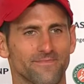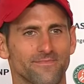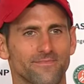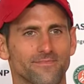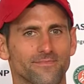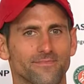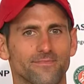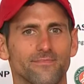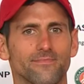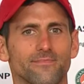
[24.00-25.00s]

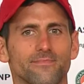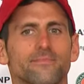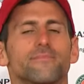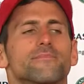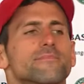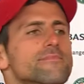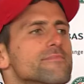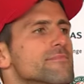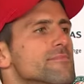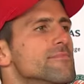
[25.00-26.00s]

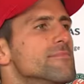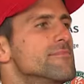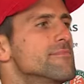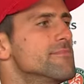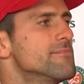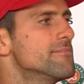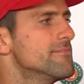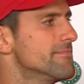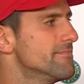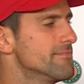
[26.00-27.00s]

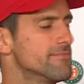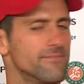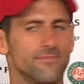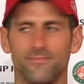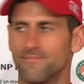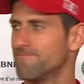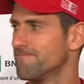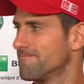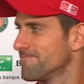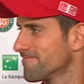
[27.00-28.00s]

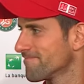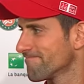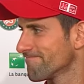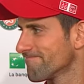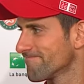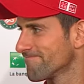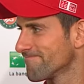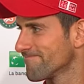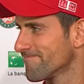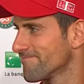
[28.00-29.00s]

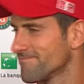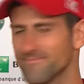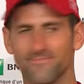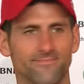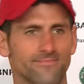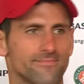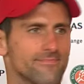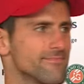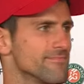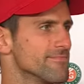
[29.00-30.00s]

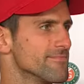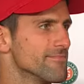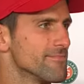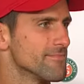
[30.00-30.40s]
No one is speaking in this clip.